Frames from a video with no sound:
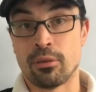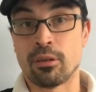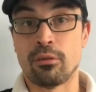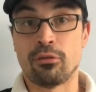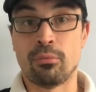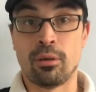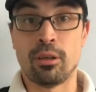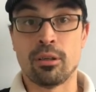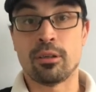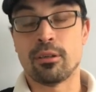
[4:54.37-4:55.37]
go to
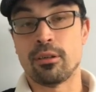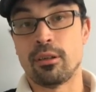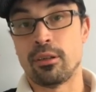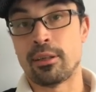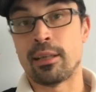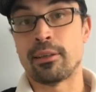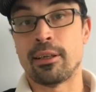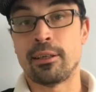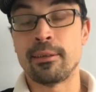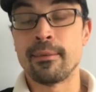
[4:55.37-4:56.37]
work that
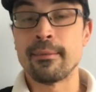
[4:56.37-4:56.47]
day.